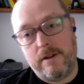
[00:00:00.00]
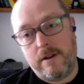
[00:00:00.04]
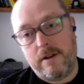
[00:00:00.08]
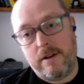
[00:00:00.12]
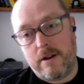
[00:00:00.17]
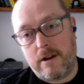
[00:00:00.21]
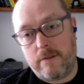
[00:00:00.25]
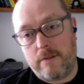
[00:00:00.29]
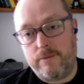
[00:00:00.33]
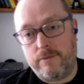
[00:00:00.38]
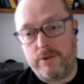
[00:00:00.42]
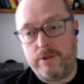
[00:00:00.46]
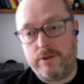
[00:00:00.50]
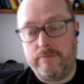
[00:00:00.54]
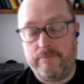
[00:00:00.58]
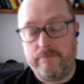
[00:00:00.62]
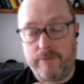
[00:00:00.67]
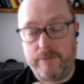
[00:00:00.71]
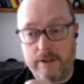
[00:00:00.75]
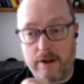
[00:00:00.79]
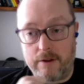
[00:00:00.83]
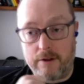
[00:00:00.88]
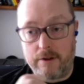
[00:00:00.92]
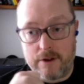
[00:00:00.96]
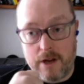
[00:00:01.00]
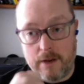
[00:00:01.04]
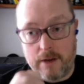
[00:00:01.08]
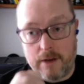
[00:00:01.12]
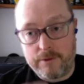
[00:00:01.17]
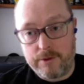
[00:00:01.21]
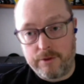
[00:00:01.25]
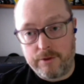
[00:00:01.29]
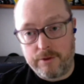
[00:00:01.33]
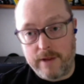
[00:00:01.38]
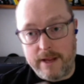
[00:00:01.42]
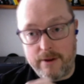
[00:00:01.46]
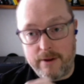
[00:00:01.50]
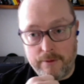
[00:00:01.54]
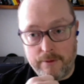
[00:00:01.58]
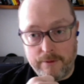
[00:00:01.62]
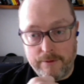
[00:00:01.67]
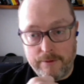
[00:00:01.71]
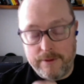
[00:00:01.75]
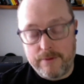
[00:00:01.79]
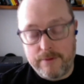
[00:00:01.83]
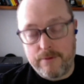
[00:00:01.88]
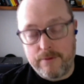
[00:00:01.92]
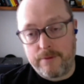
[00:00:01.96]
comes through, that
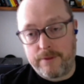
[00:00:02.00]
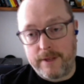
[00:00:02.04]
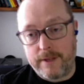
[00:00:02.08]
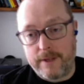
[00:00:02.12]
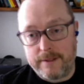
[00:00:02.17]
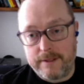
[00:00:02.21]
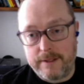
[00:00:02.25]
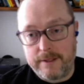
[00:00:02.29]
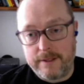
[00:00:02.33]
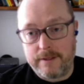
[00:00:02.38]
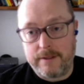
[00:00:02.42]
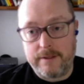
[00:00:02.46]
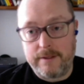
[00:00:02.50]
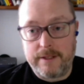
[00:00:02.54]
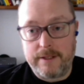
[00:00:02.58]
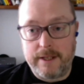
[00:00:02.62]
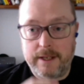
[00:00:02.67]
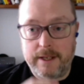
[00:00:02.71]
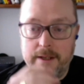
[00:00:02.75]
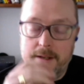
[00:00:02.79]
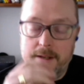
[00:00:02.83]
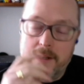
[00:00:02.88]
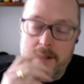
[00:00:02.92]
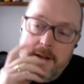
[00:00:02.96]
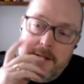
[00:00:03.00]
authenticity,